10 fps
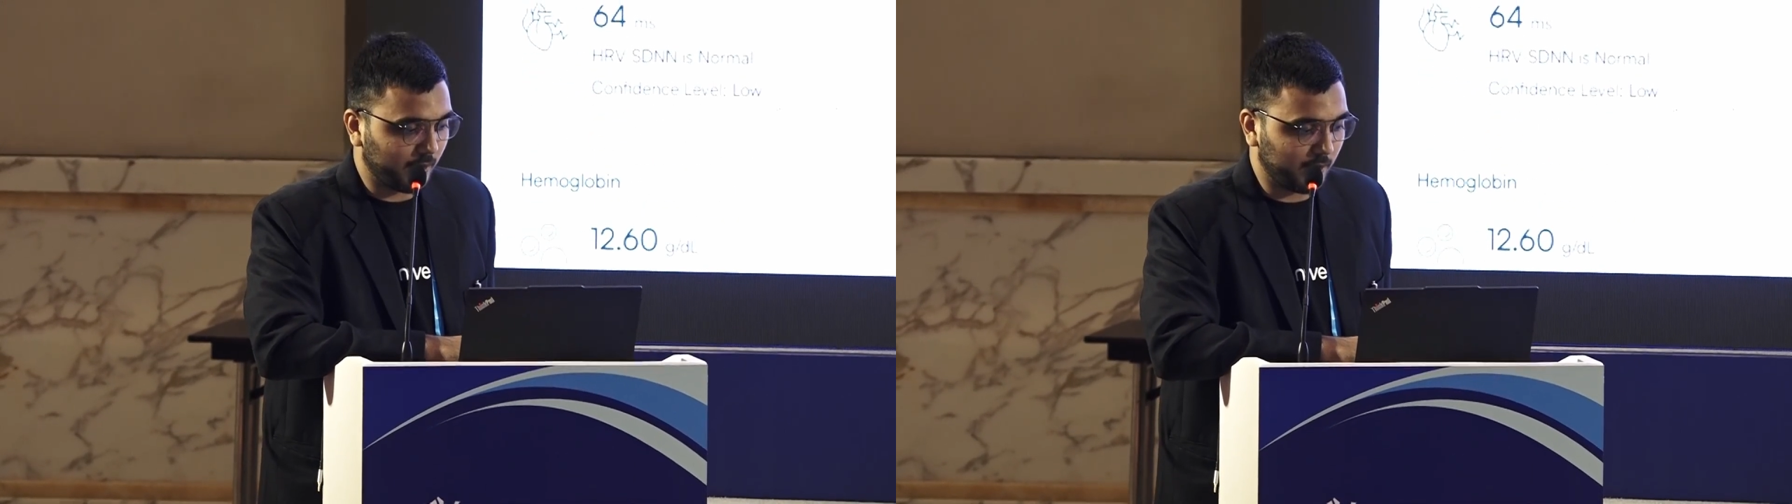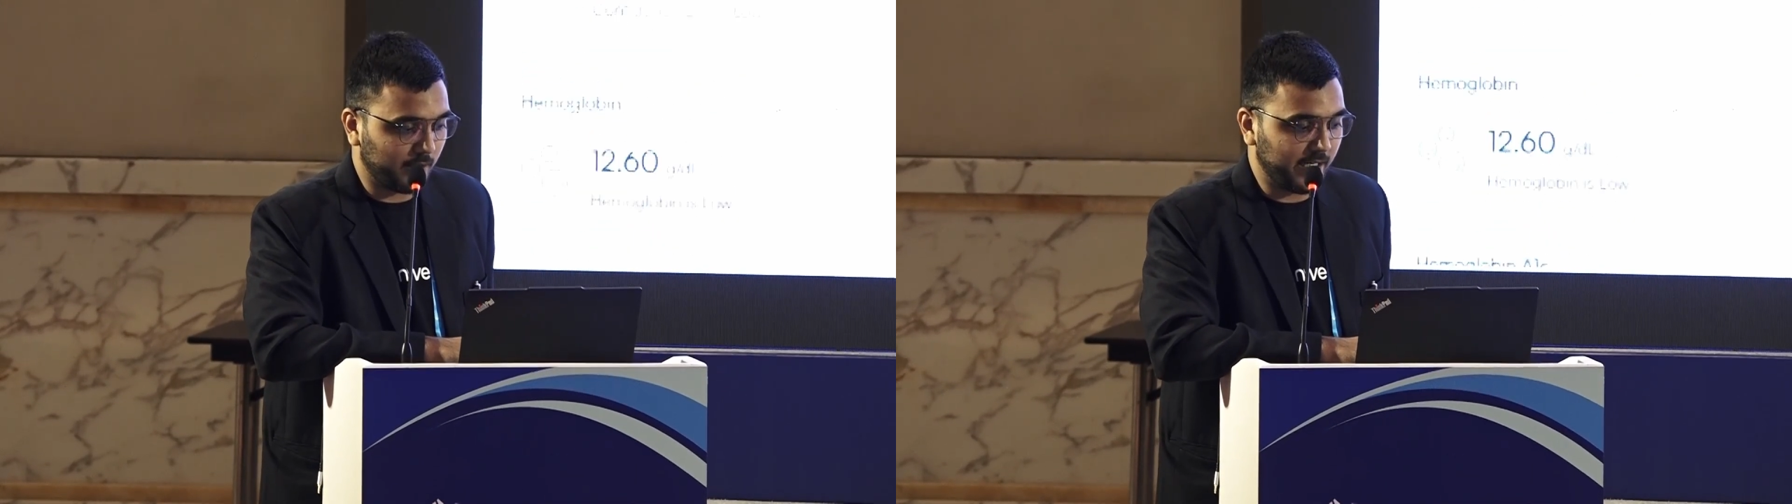
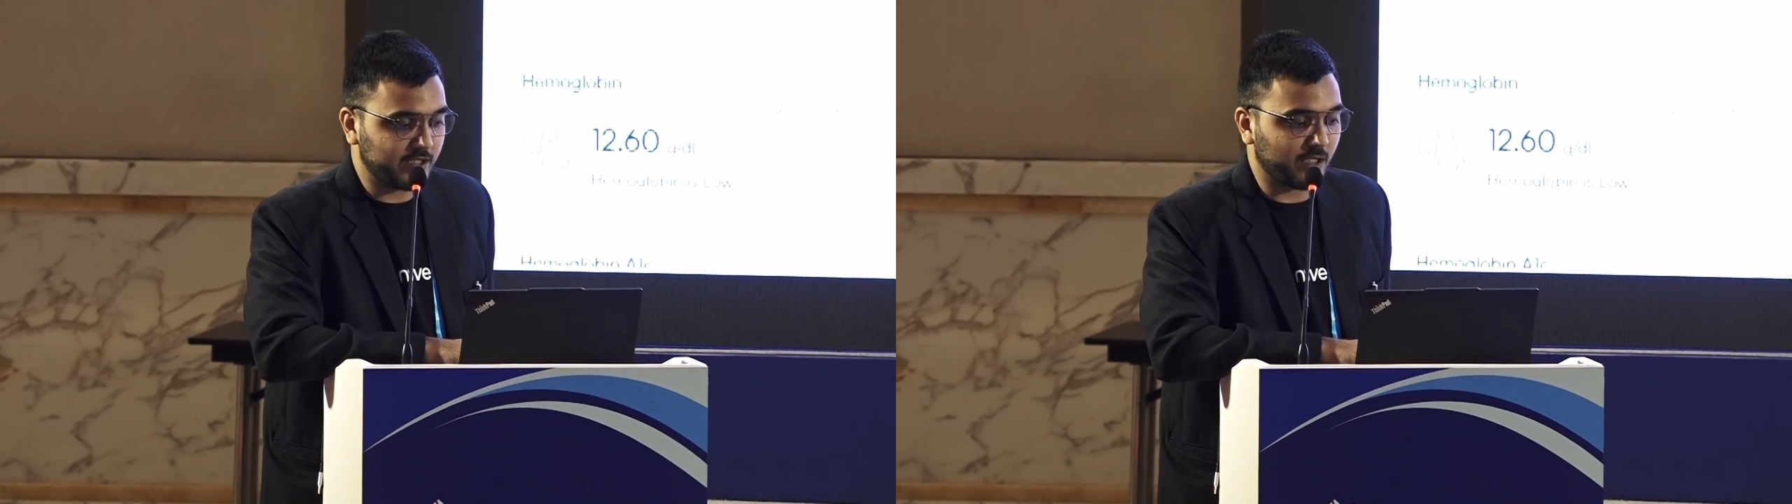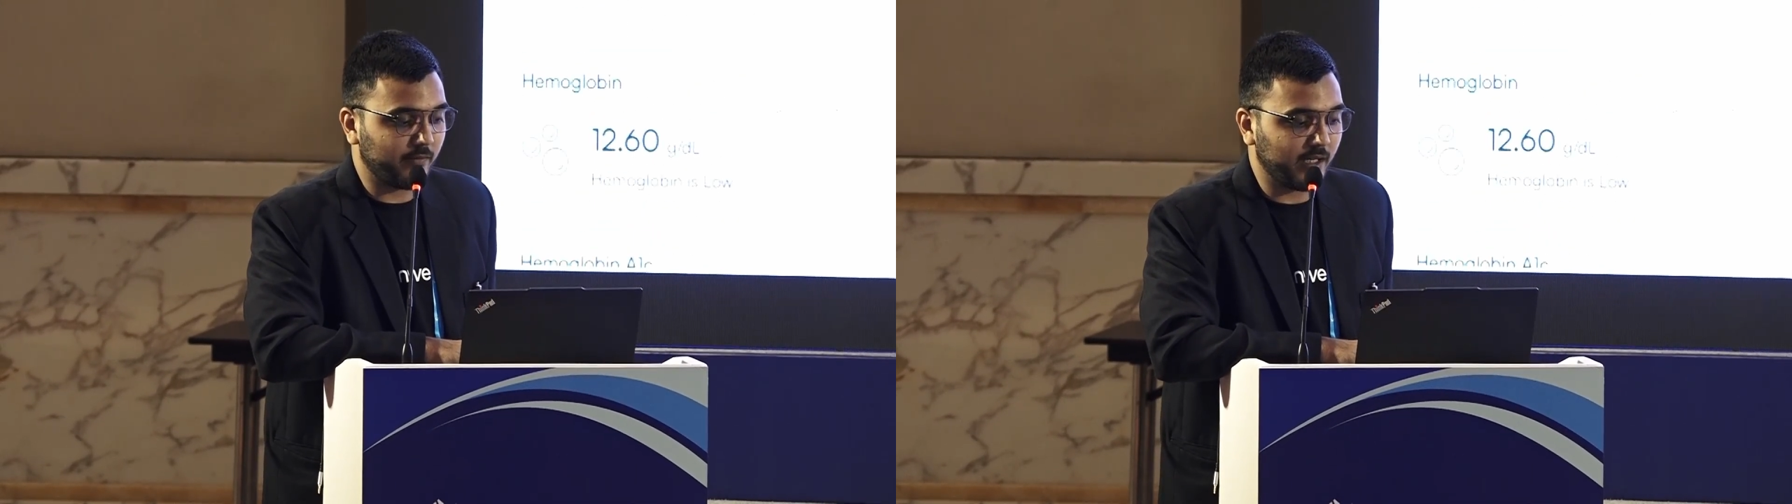
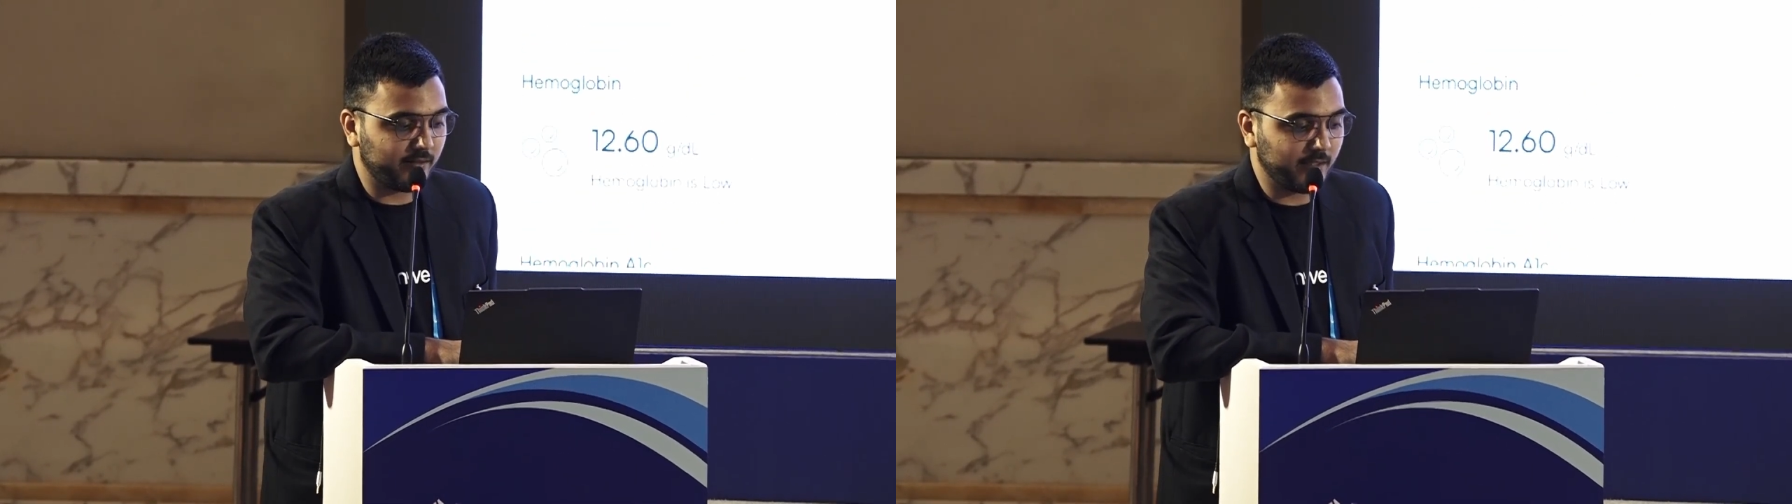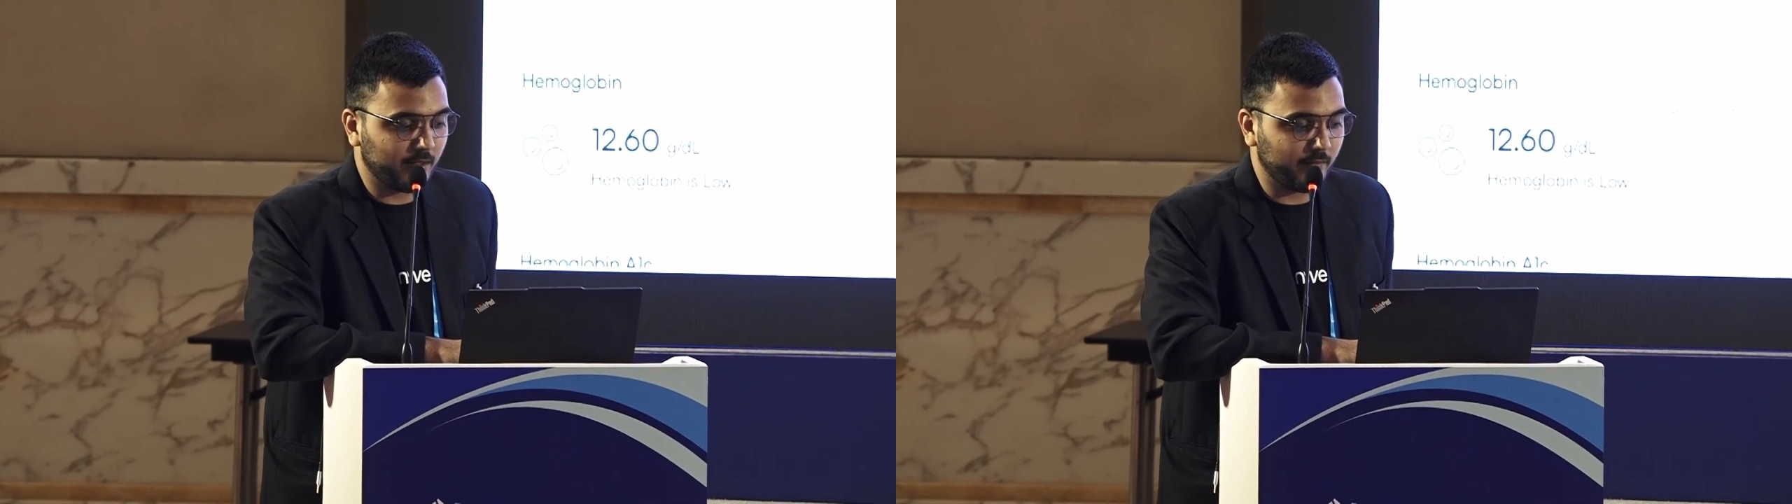HRV
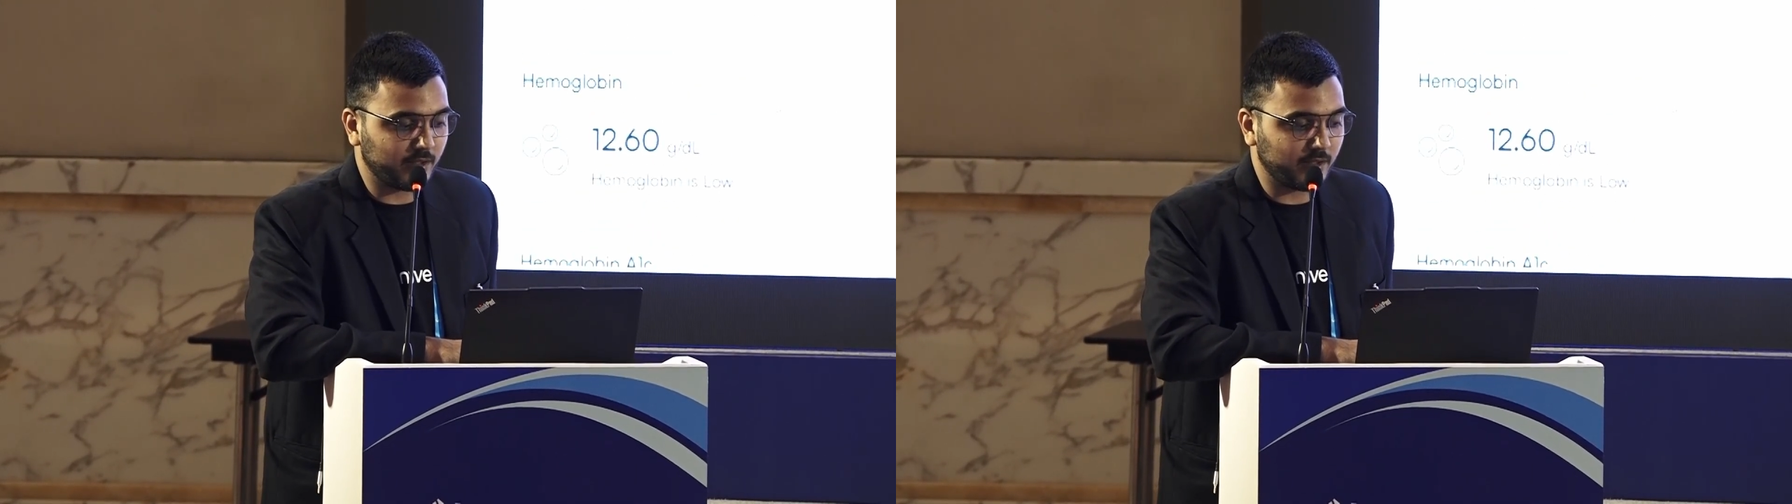SDNN,